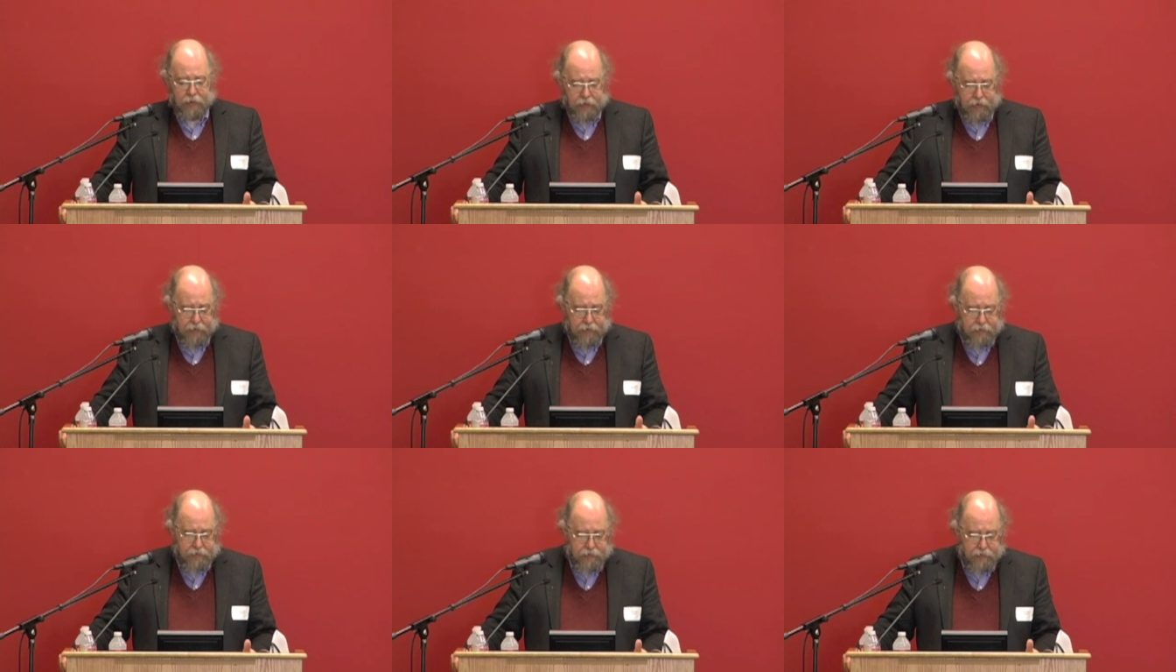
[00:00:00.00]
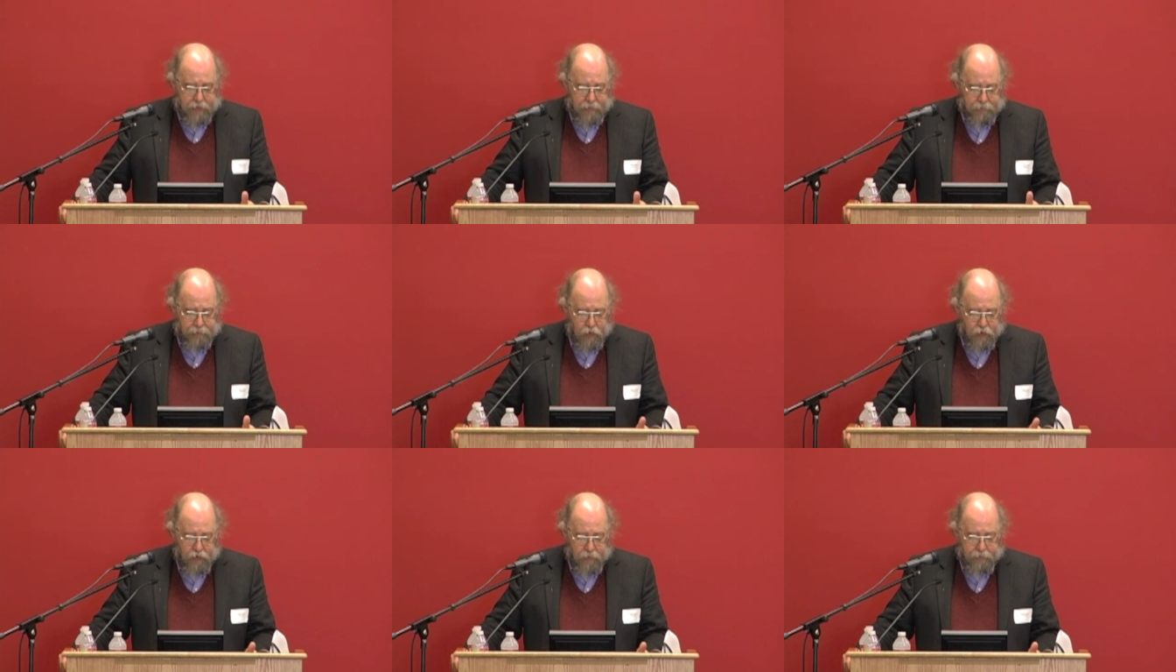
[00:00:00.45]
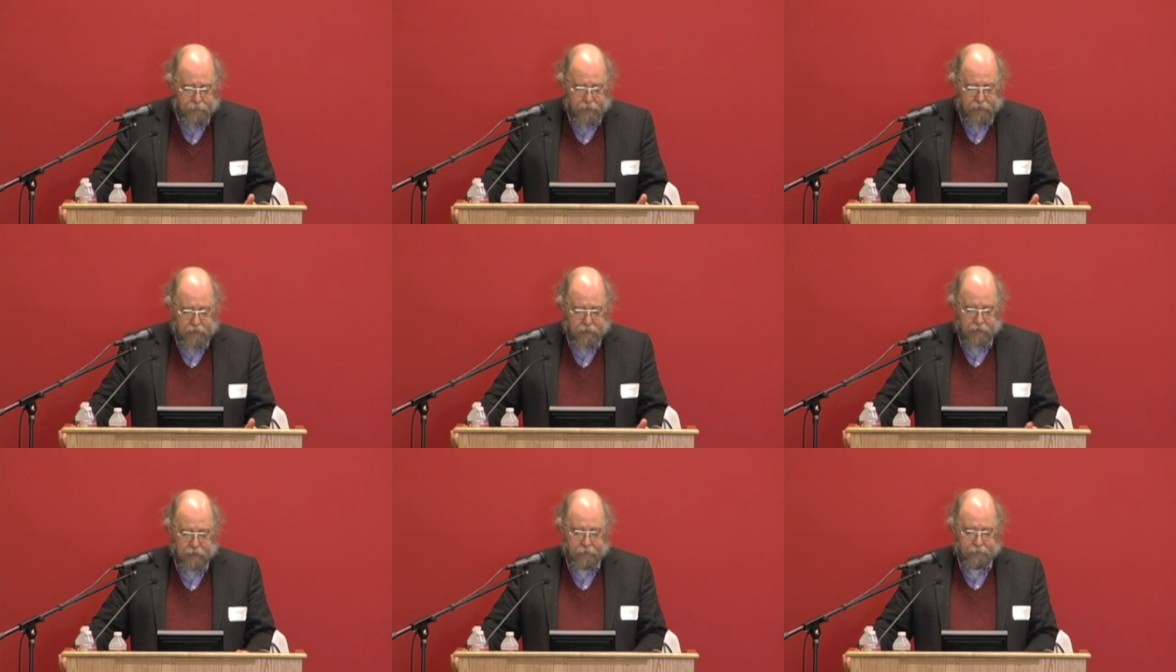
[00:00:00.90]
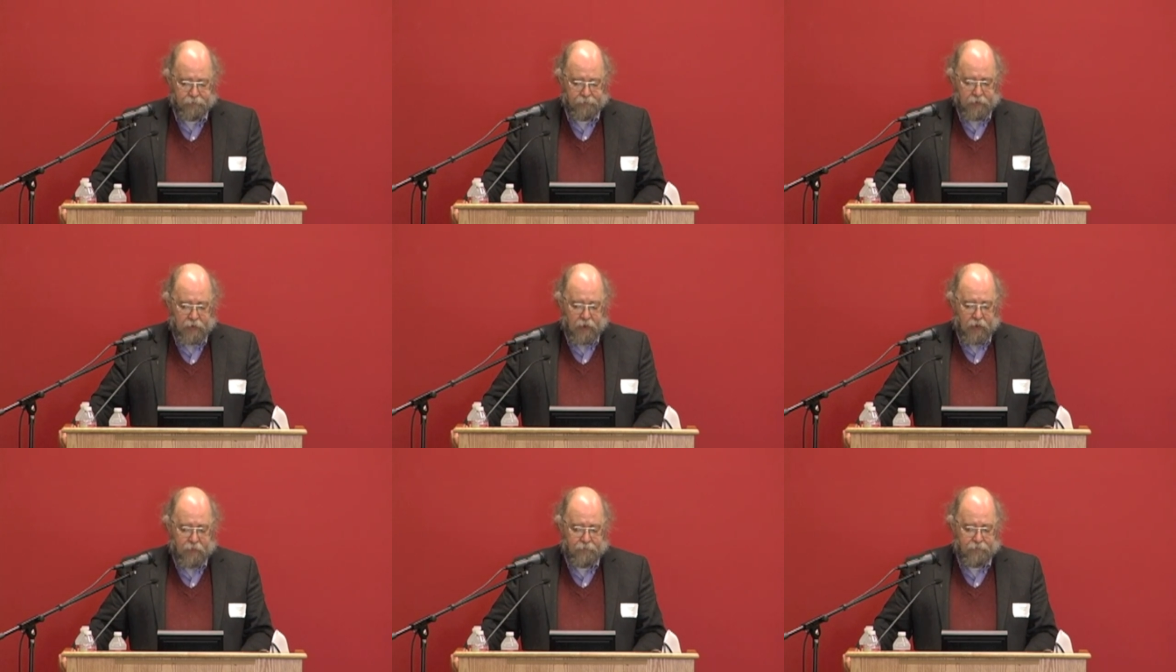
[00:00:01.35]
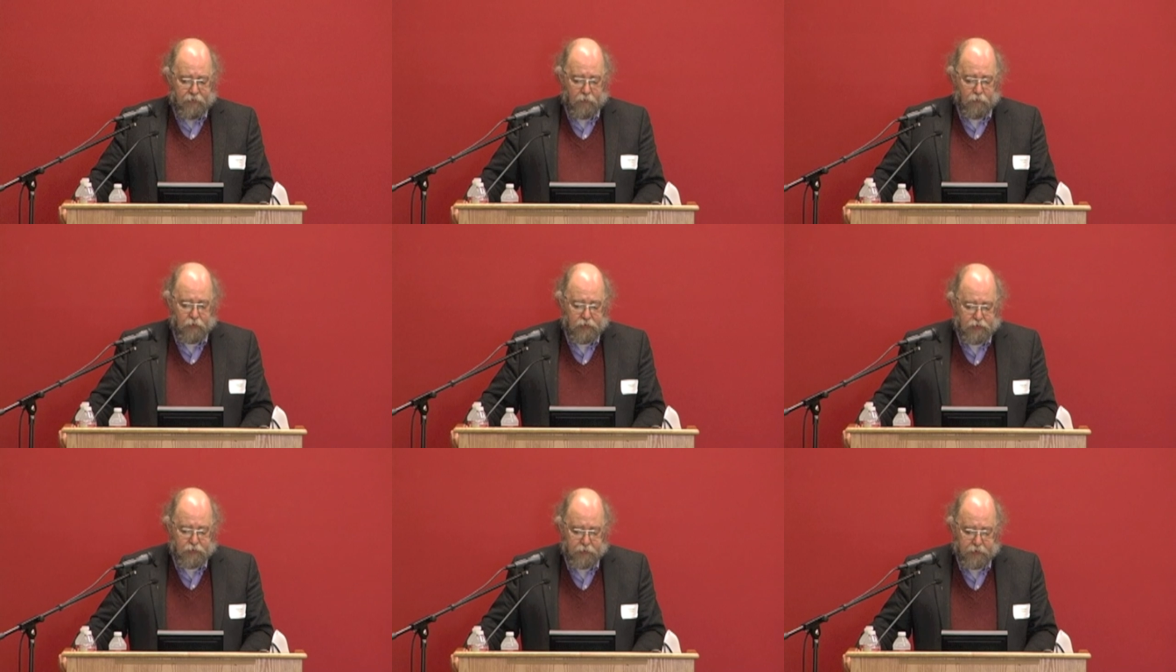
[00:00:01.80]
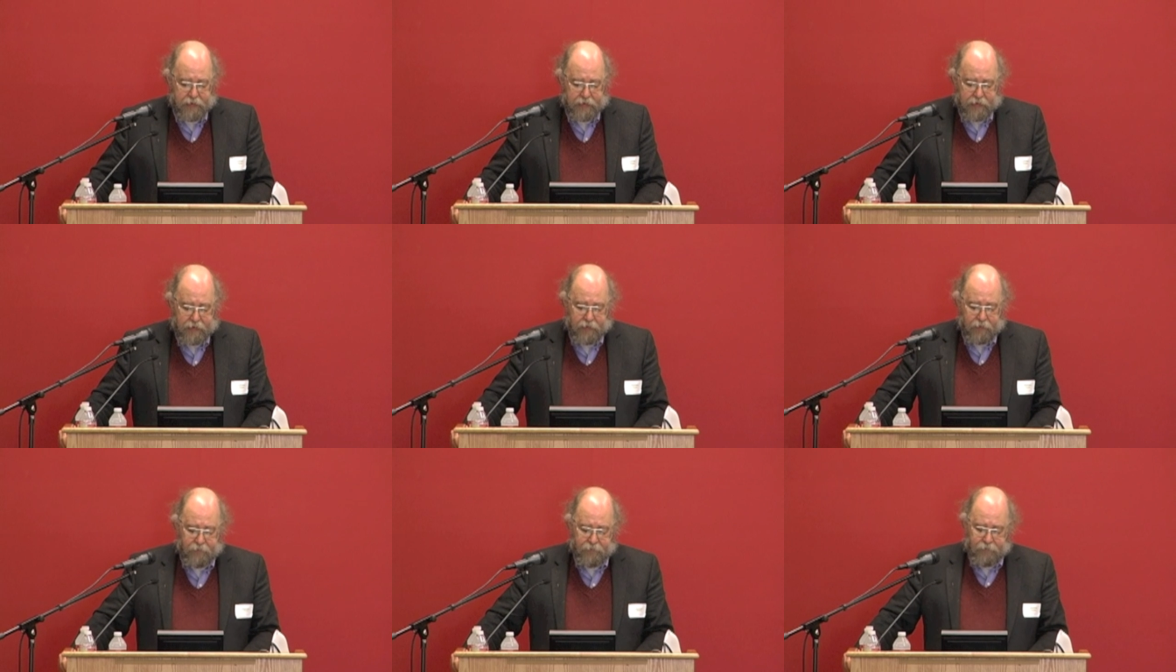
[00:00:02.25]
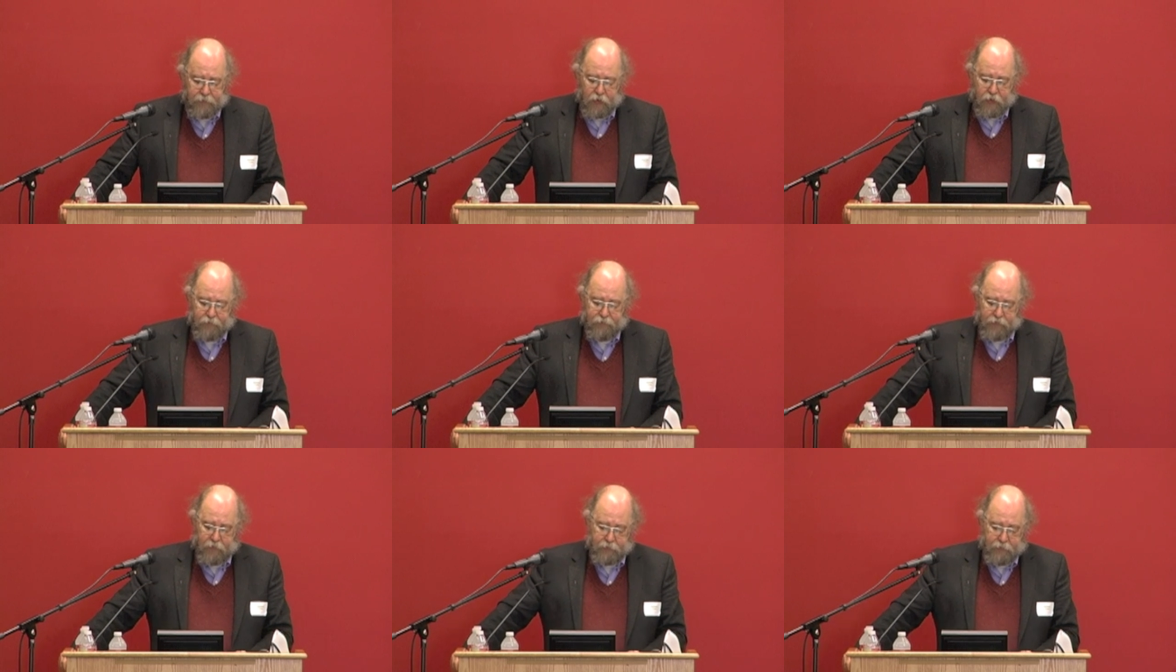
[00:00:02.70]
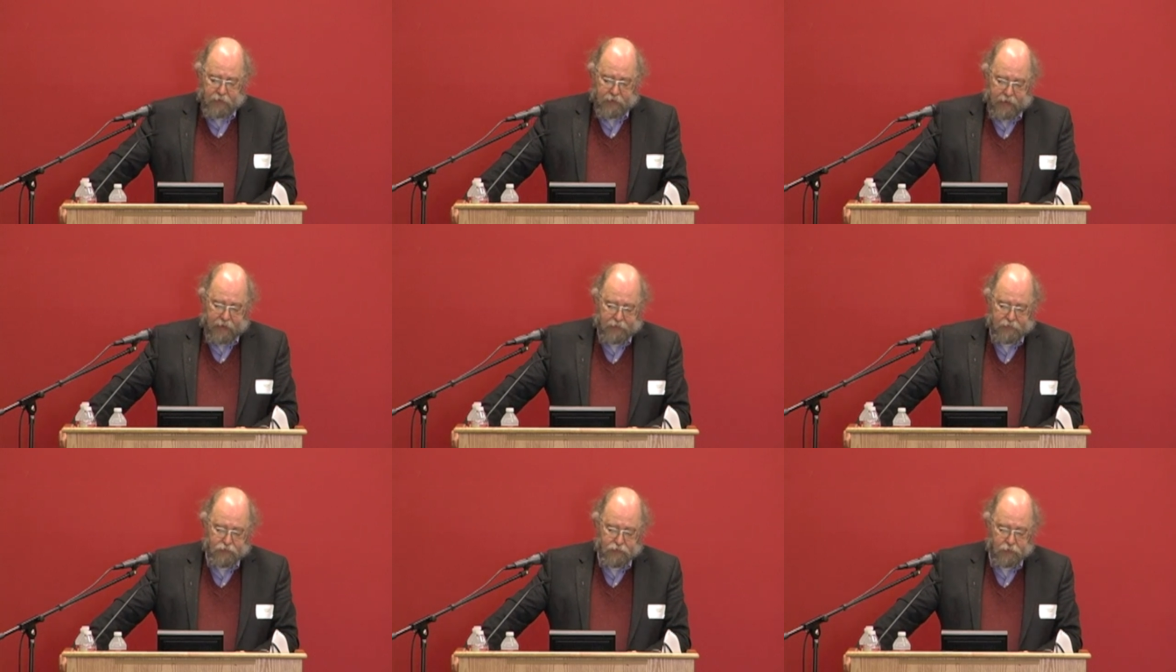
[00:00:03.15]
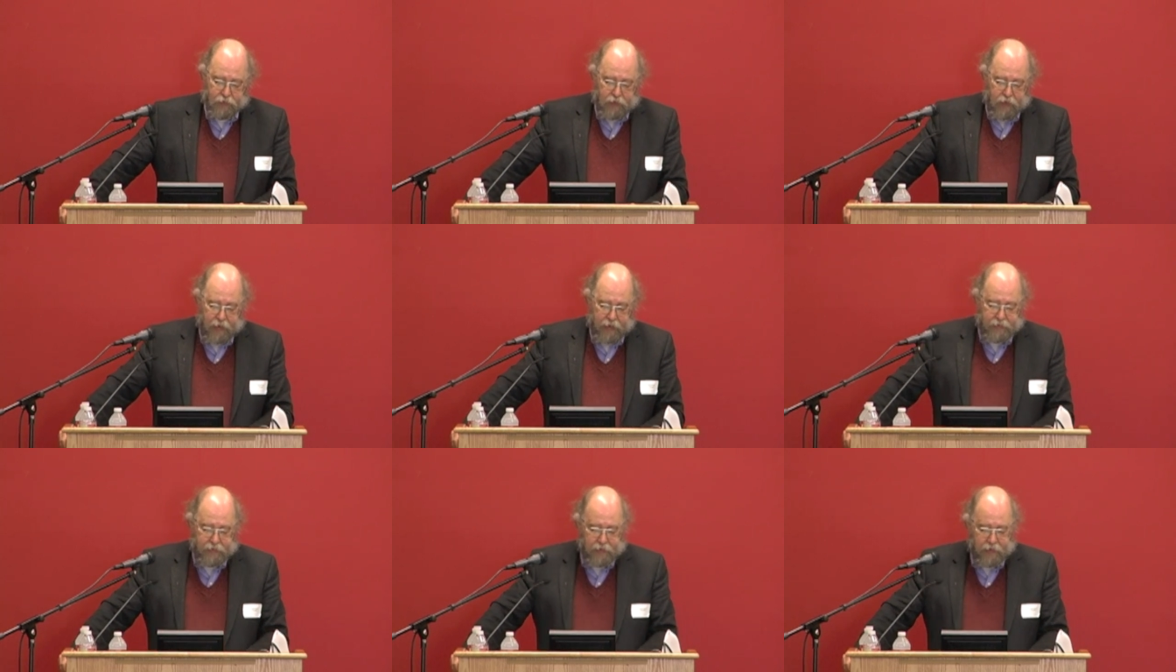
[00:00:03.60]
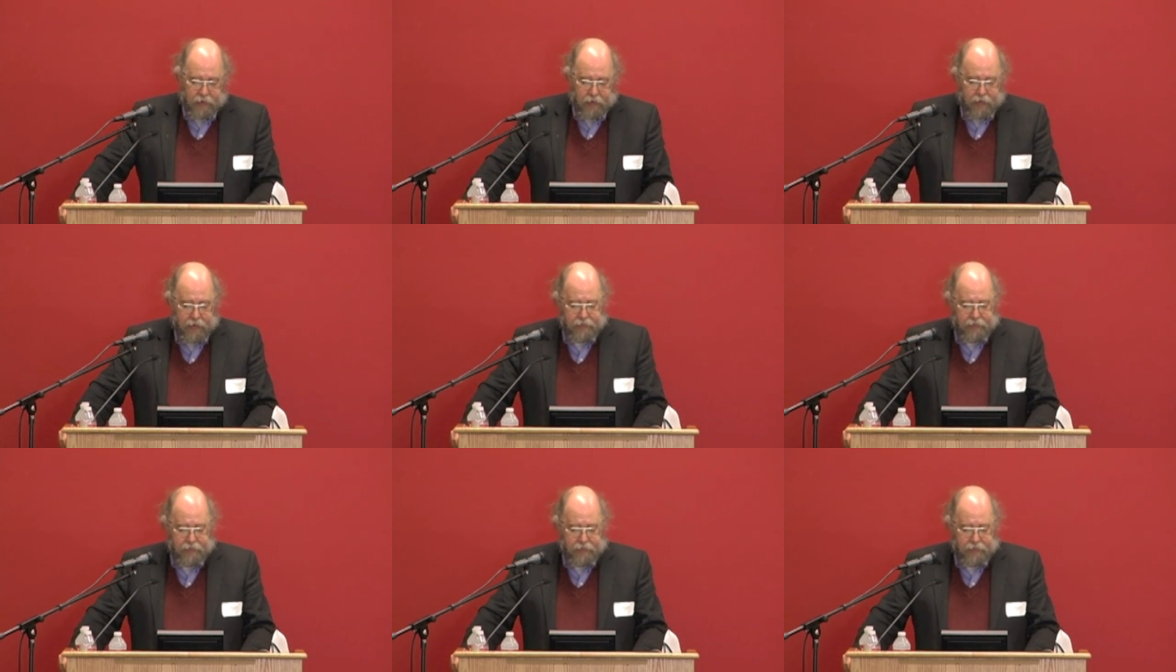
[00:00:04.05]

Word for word: his immutability, from which we can infer from the natural light